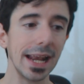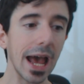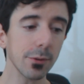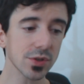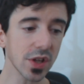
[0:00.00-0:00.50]

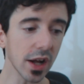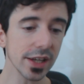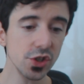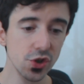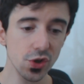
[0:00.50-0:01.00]
I was
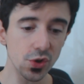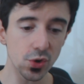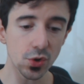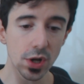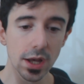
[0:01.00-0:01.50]
talking
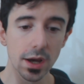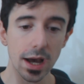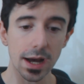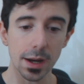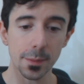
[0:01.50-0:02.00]
to
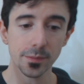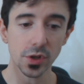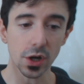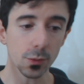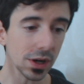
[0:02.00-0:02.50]

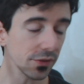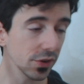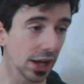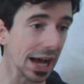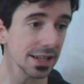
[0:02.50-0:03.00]
one of the
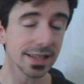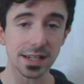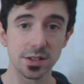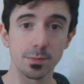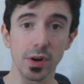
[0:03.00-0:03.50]
guys
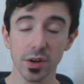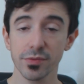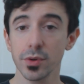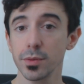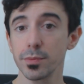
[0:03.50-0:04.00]
that's part of
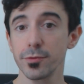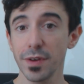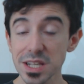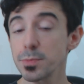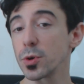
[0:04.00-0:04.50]
the
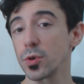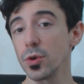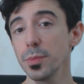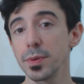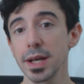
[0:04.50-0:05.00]
Facebook
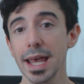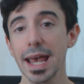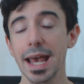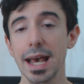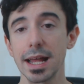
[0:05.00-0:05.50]
group,
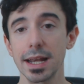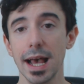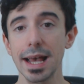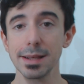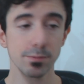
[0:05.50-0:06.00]
and
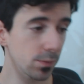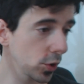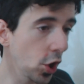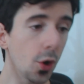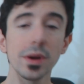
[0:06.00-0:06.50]
I
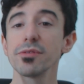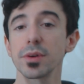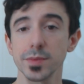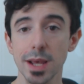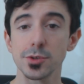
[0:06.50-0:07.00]
go in
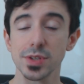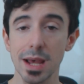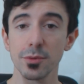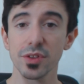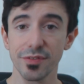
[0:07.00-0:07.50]
from time to
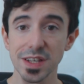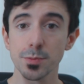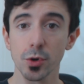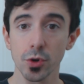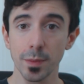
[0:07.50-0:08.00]
time on the
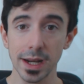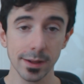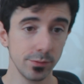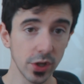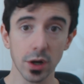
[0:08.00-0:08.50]
Facebook group, and
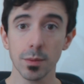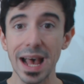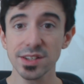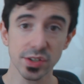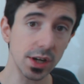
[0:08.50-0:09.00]
I
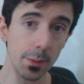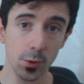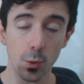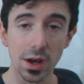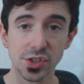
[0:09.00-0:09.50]
answer a couple
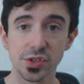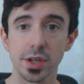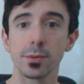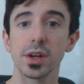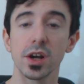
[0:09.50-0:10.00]
questions
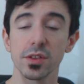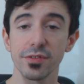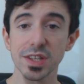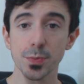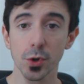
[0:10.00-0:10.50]
and whatnot on the
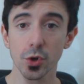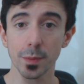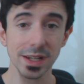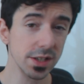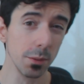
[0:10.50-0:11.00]
Facebook group,
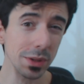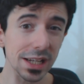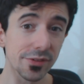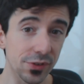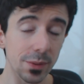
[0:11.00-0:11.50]
and it's
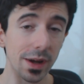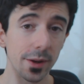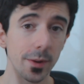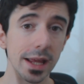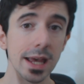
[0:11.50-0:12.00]
completely free, by the
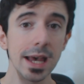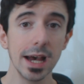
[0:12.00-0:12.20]
way.